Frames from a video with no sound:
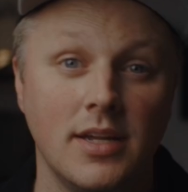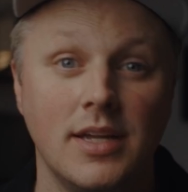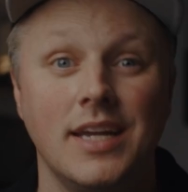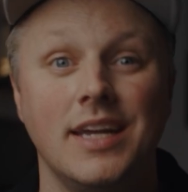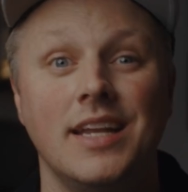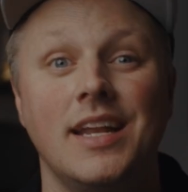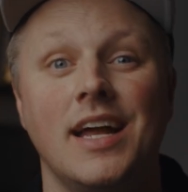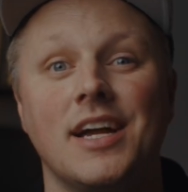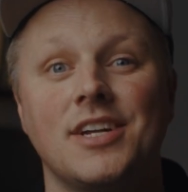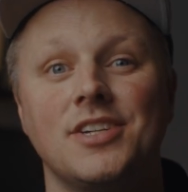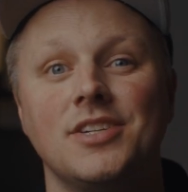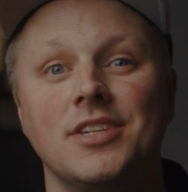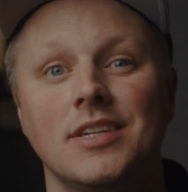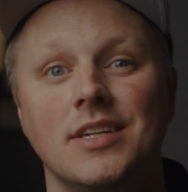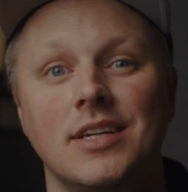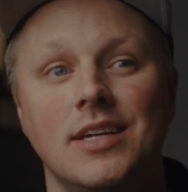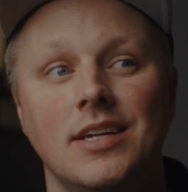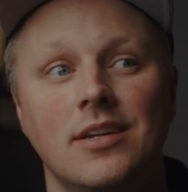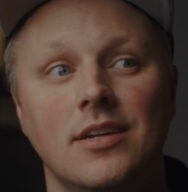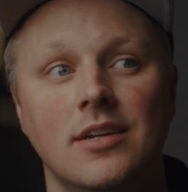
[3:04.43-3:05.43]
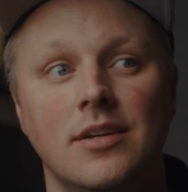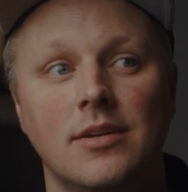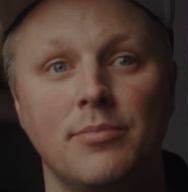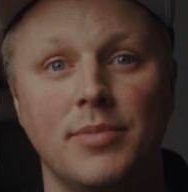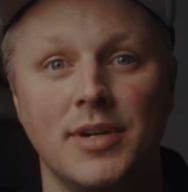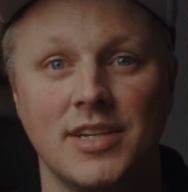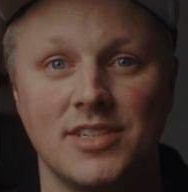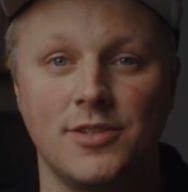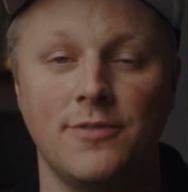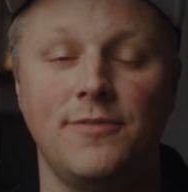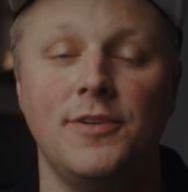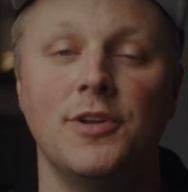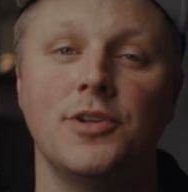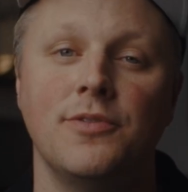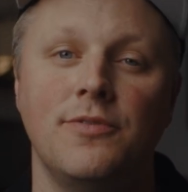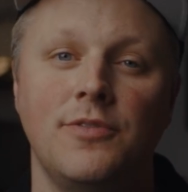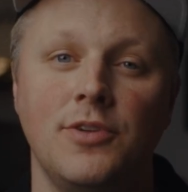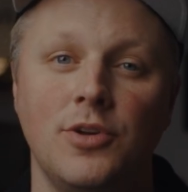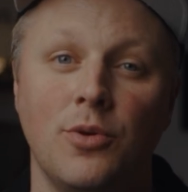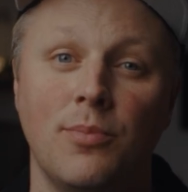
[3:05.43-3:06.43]
it actually brings the field
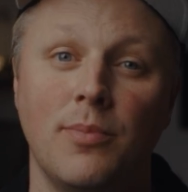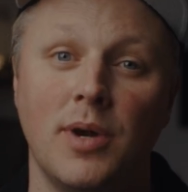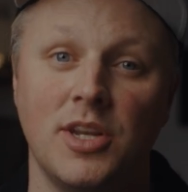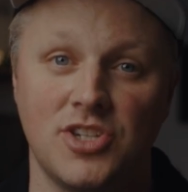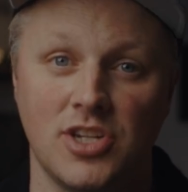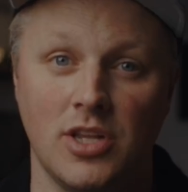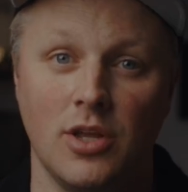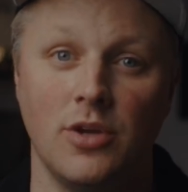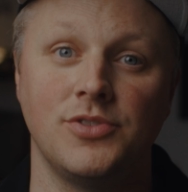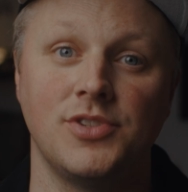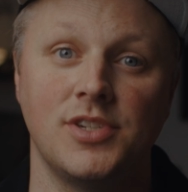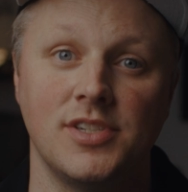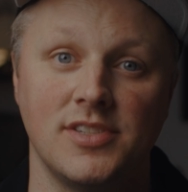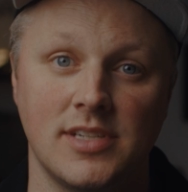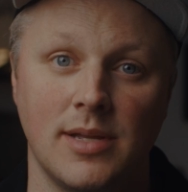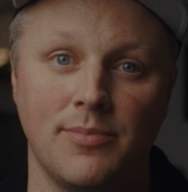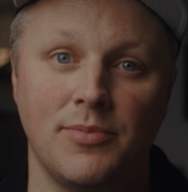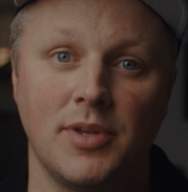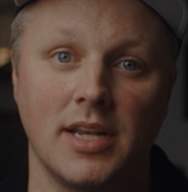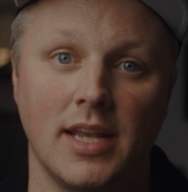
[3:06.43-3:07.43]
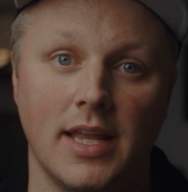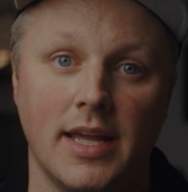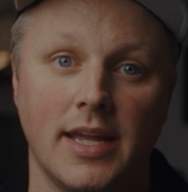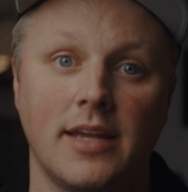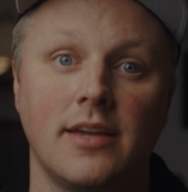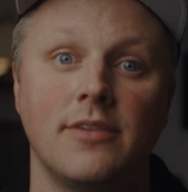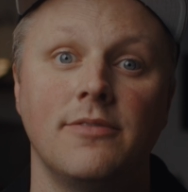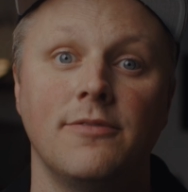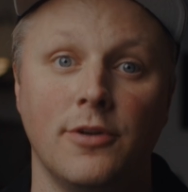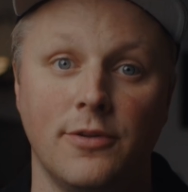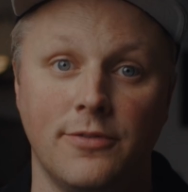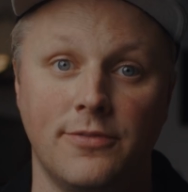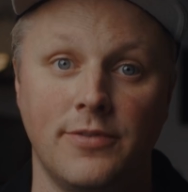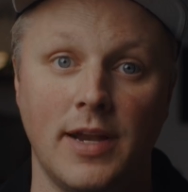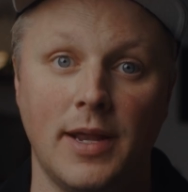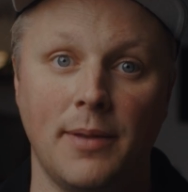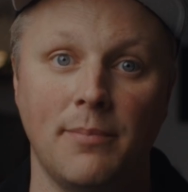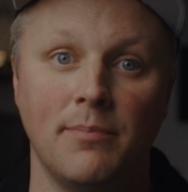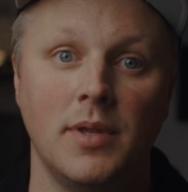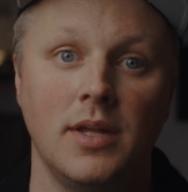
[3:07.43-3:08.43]
of view much closer to something like full
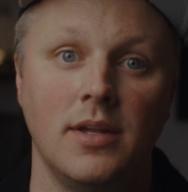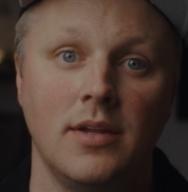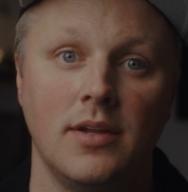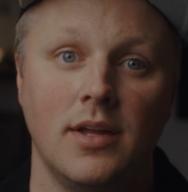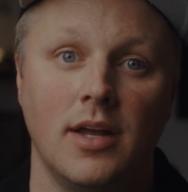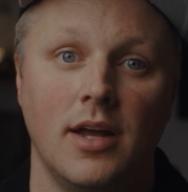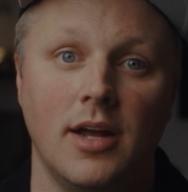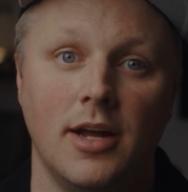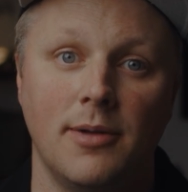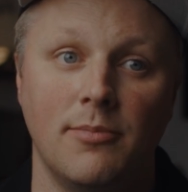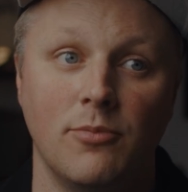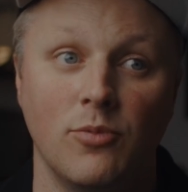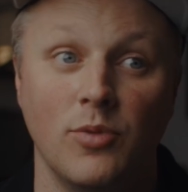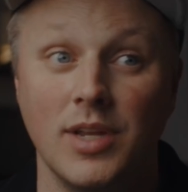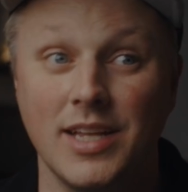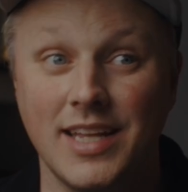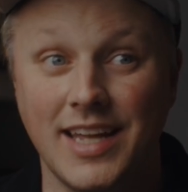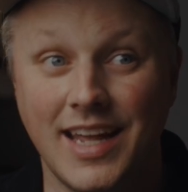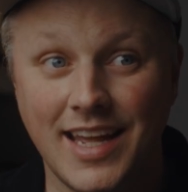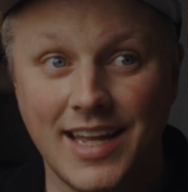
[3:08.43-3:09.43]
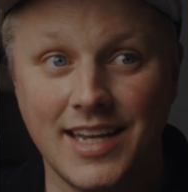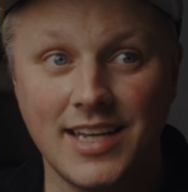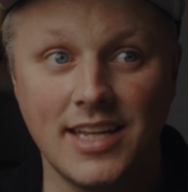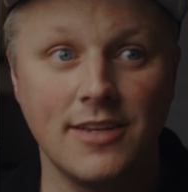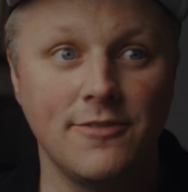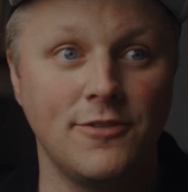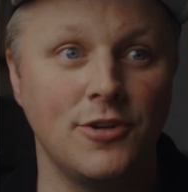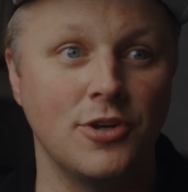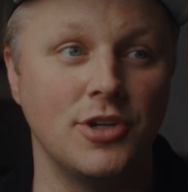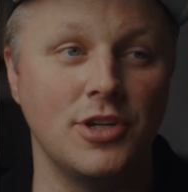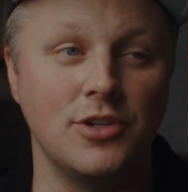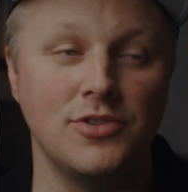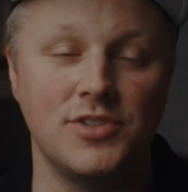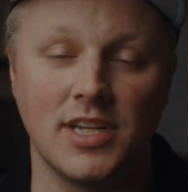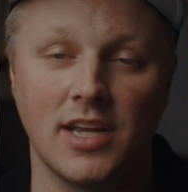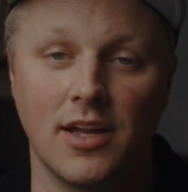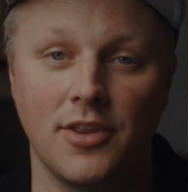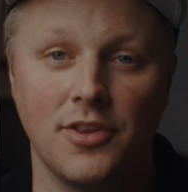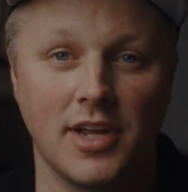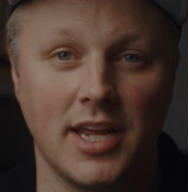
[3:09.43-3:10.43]
frame. Really handy if you're
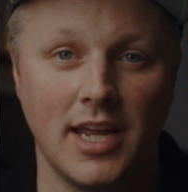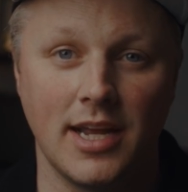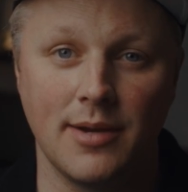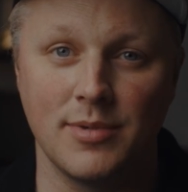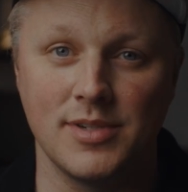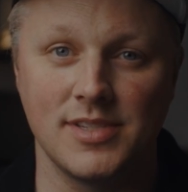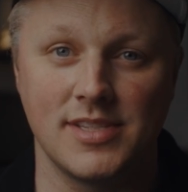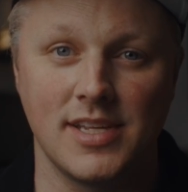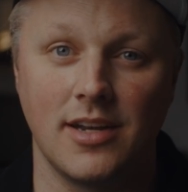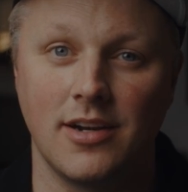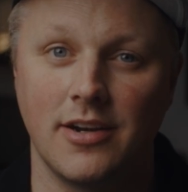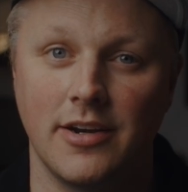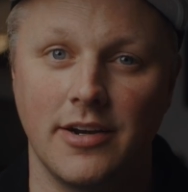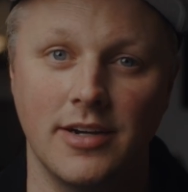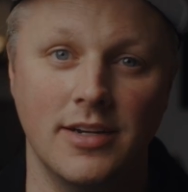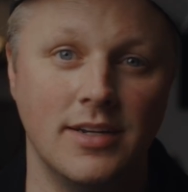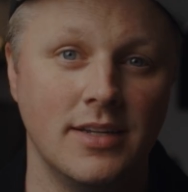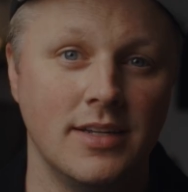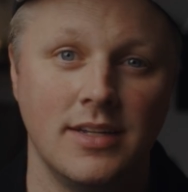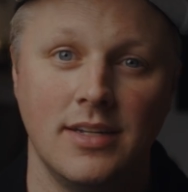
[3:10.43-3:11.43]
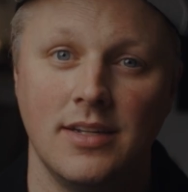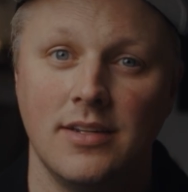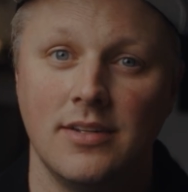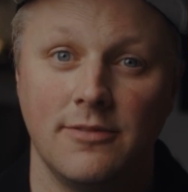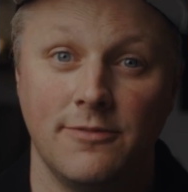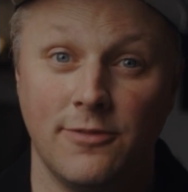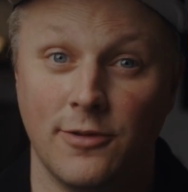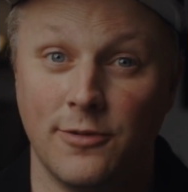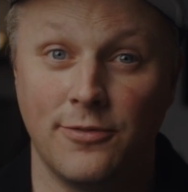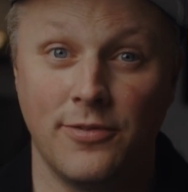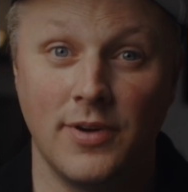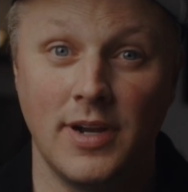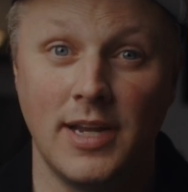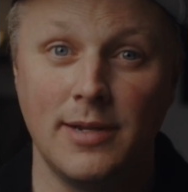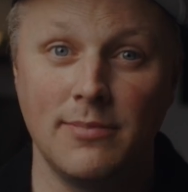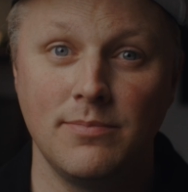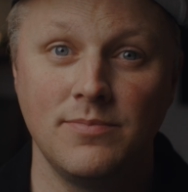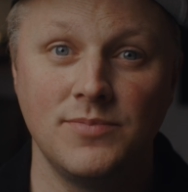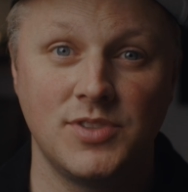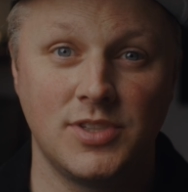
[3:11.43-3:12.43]
using other cameras that are full
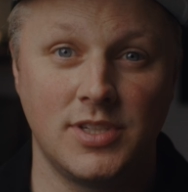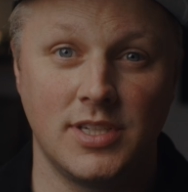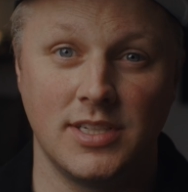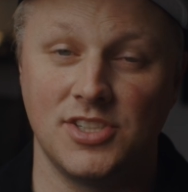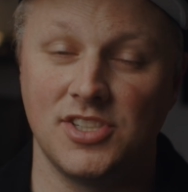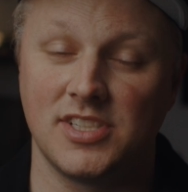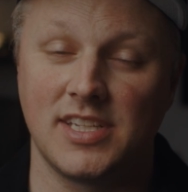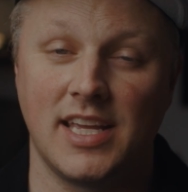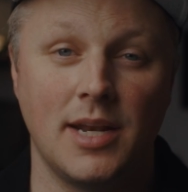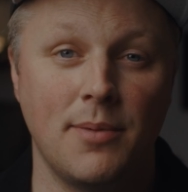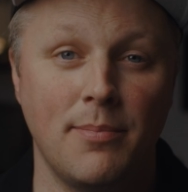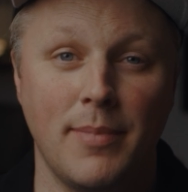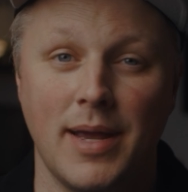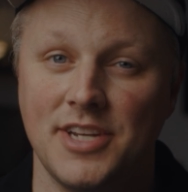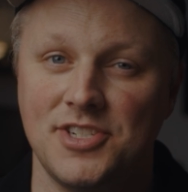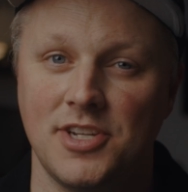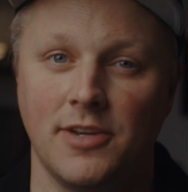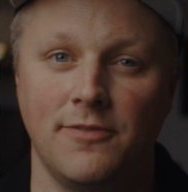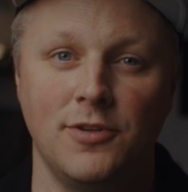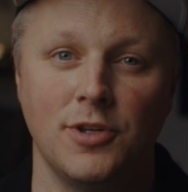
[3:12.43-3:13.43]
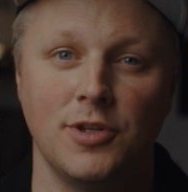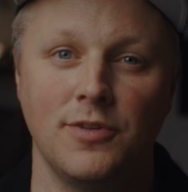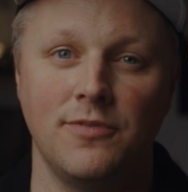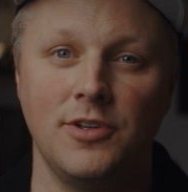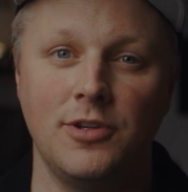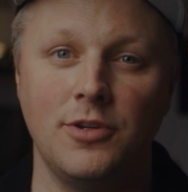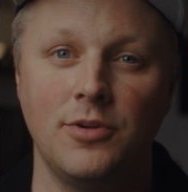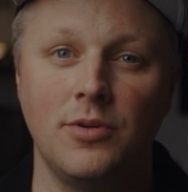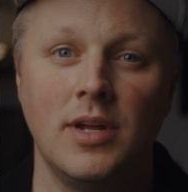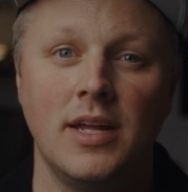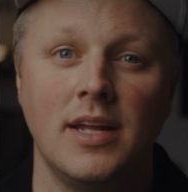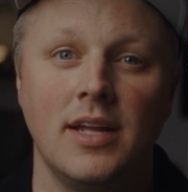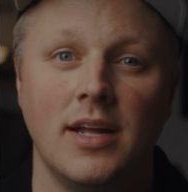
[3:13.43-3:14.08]
frame to just get a matching field of view.